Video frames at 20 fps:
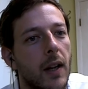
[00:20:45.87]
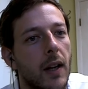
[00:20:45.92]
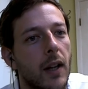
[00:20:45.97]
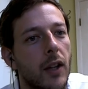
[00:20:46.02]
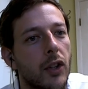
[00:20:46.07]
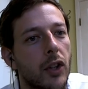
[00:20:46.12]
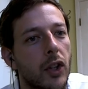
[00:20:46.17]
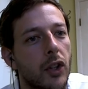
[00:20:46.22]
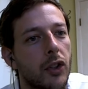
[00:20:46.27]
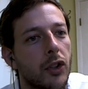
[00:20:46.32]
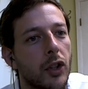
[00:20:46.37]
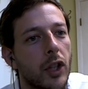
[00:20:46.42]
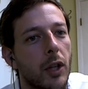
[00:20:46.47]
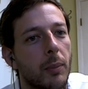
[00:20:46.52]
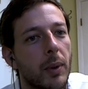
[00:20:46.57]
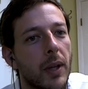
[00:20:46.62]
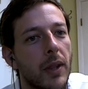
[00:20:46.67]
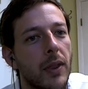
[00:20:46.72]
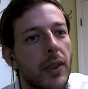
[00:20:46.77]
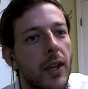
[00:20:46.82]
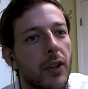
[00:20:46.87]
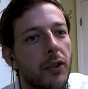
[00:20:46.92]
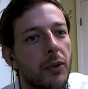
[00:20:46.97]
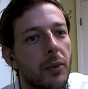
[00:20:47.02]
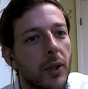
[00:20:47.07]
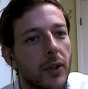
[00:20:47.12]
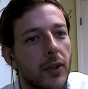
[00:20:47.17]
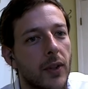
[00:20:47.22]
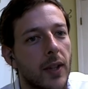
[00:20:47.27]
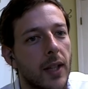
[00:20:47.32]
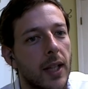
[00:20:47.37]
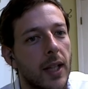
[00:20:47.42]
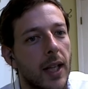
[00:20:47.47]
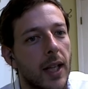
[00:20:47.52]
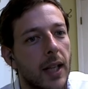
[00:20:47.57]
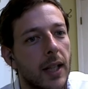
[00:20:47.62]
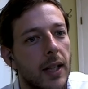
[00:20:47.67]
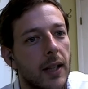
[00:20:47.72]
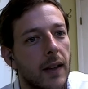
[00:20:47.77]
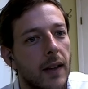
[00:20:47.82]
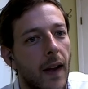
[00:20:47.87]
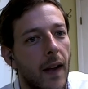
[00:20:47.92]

because you're going to bring this rook to e8